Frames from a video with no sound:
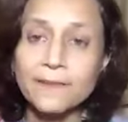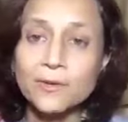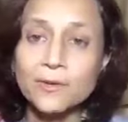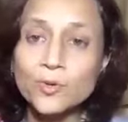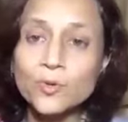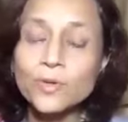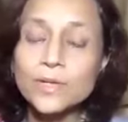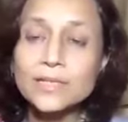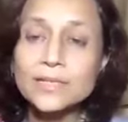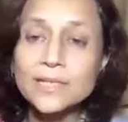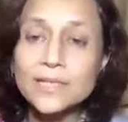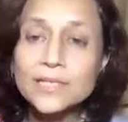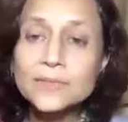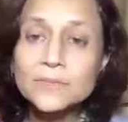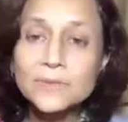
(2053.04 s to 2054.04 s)
who is
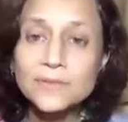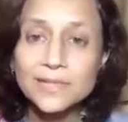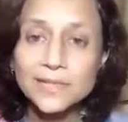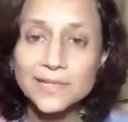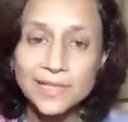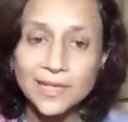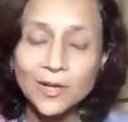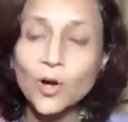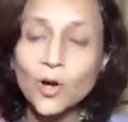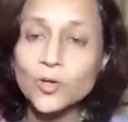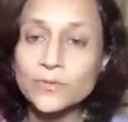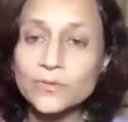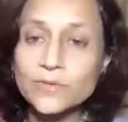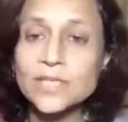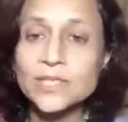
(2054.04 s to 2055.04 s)
the Lord
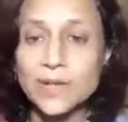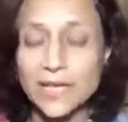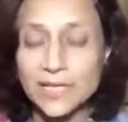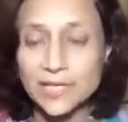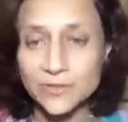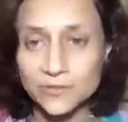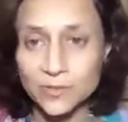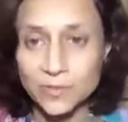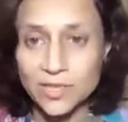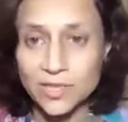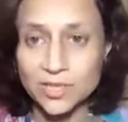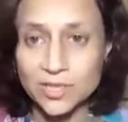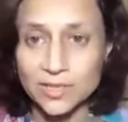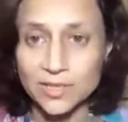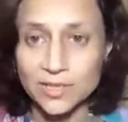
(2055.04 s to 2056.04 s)
of this
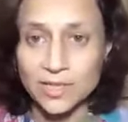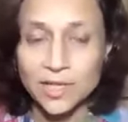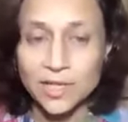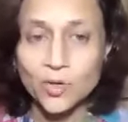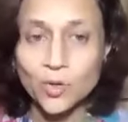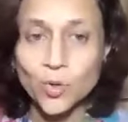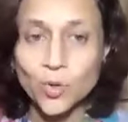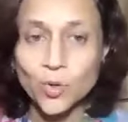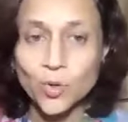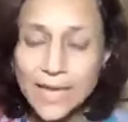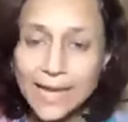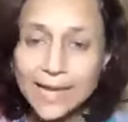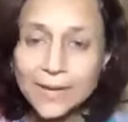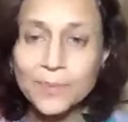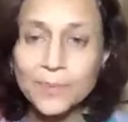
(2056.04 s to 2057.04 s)
transformation, who is
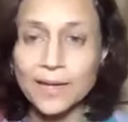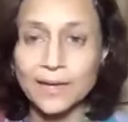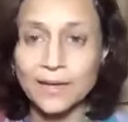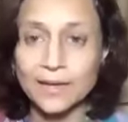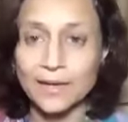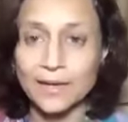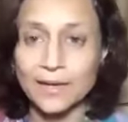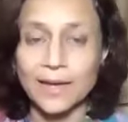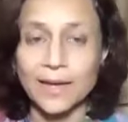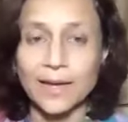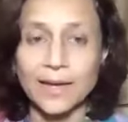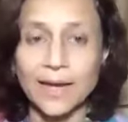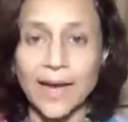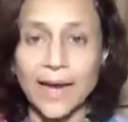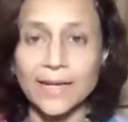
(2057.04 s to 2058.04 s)
helping.
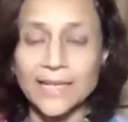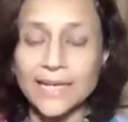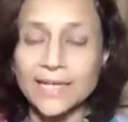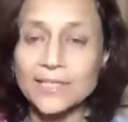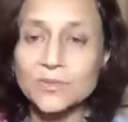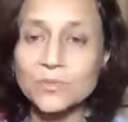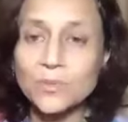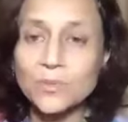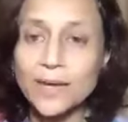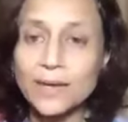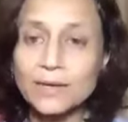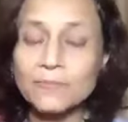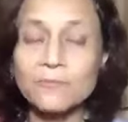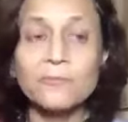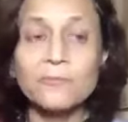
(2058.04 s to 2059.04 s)
And that is
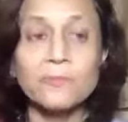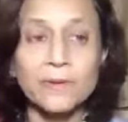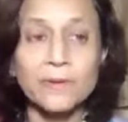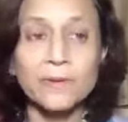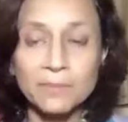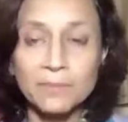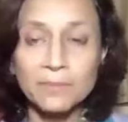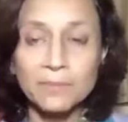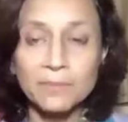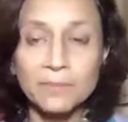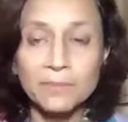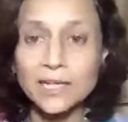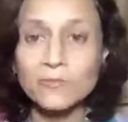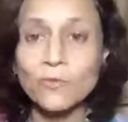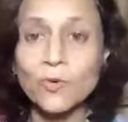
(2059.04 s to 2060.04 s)
when Mother
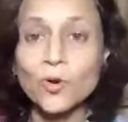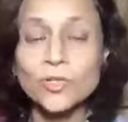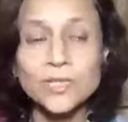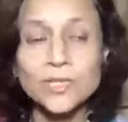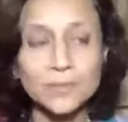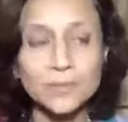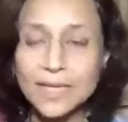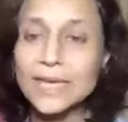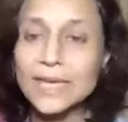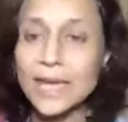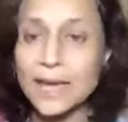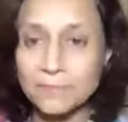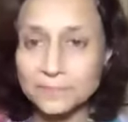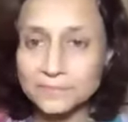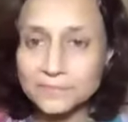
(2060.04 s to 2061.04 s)
invoked him, he
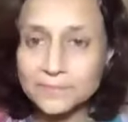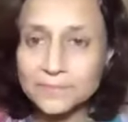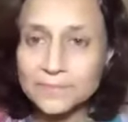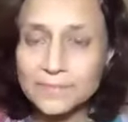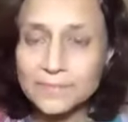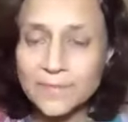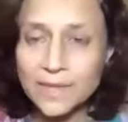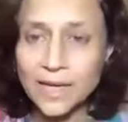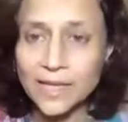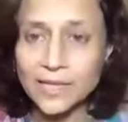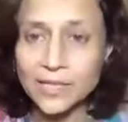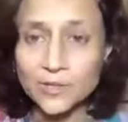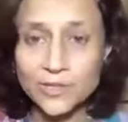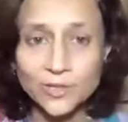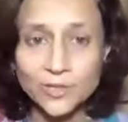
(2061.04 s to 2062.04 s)
came. He
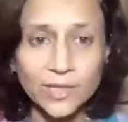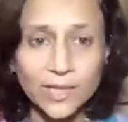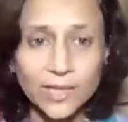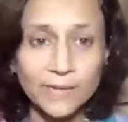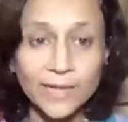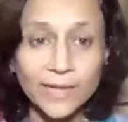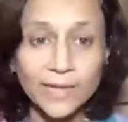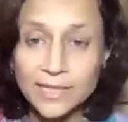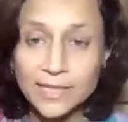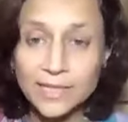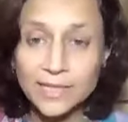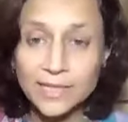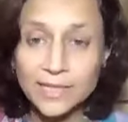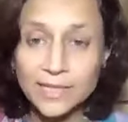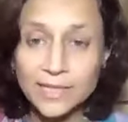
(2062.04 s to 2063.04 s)
also gave, and
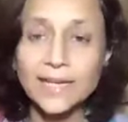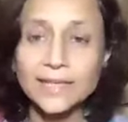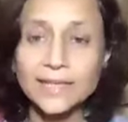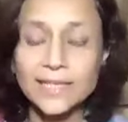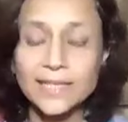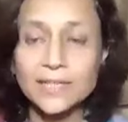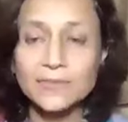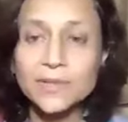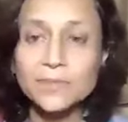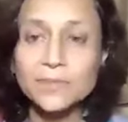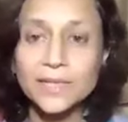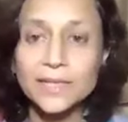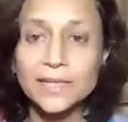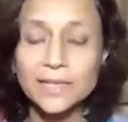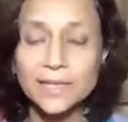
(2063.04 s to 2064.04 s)
he said that
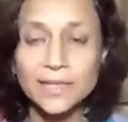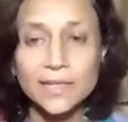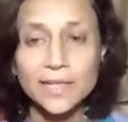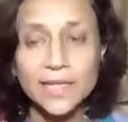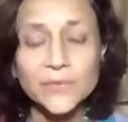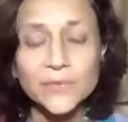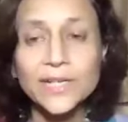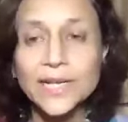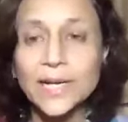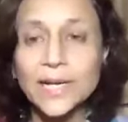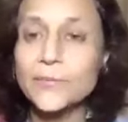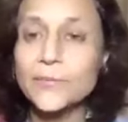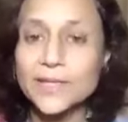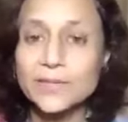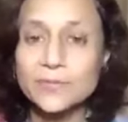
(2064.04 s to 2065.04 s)
he will
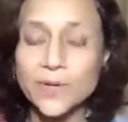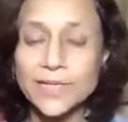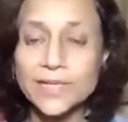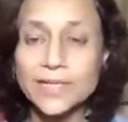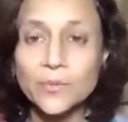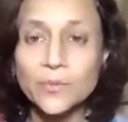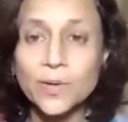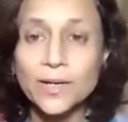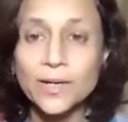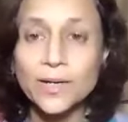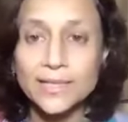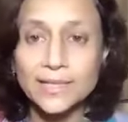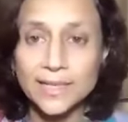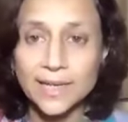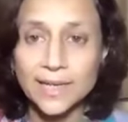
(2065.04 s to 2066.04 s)
come when once the work
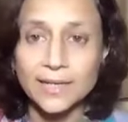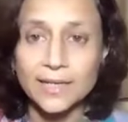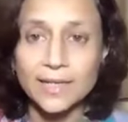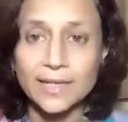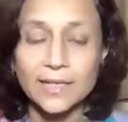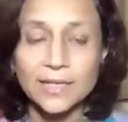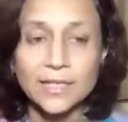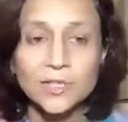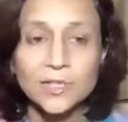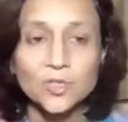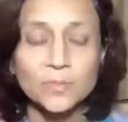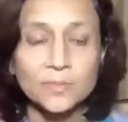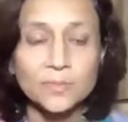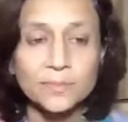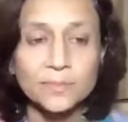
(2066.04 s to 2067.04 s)
is done.
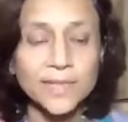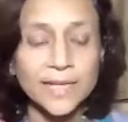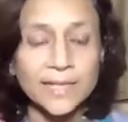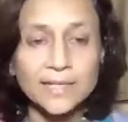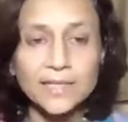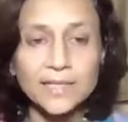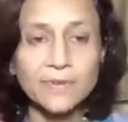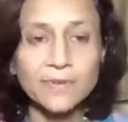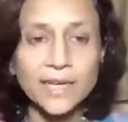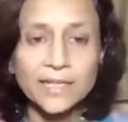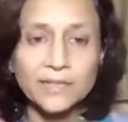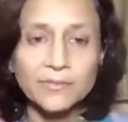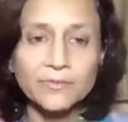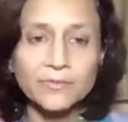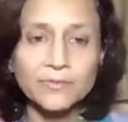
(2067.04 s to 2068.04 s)
So that is a
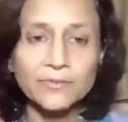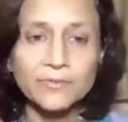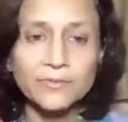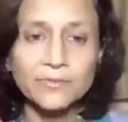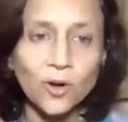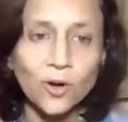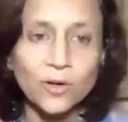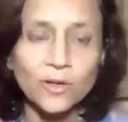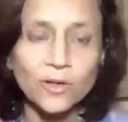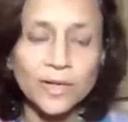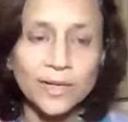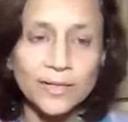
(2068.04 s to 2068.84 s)
very long